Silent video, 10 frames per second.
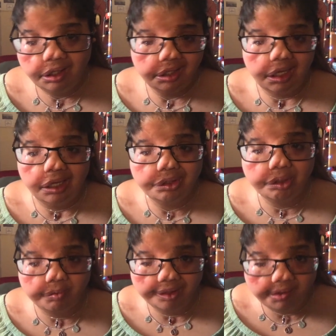it had to do
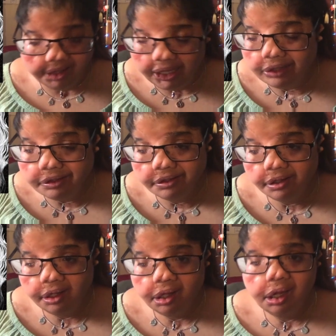with class,
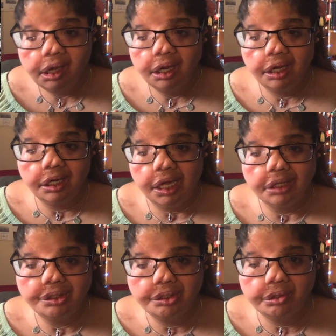it had
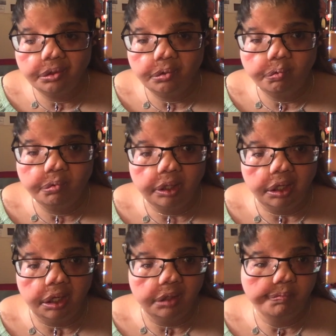to do
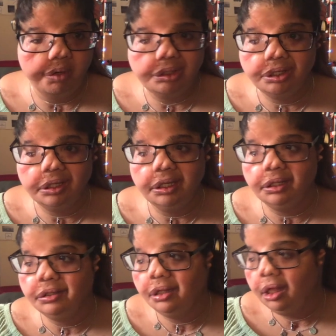with
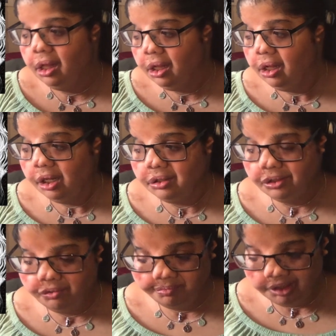prejudice,
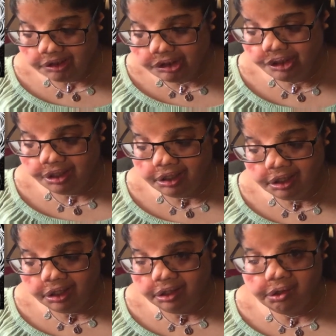
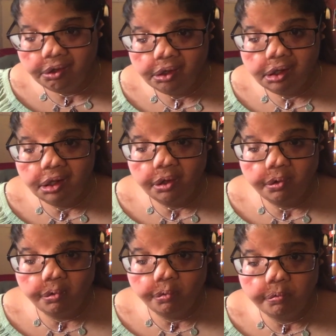discrimination,
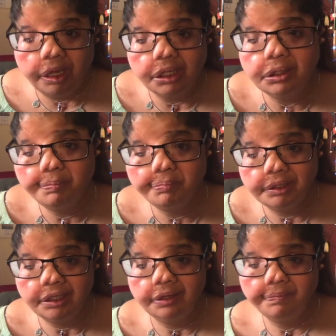while it
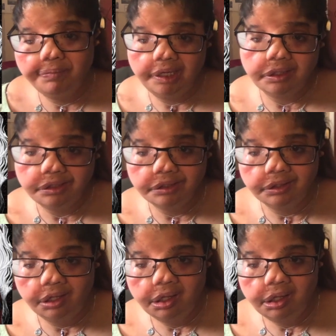being fantasy.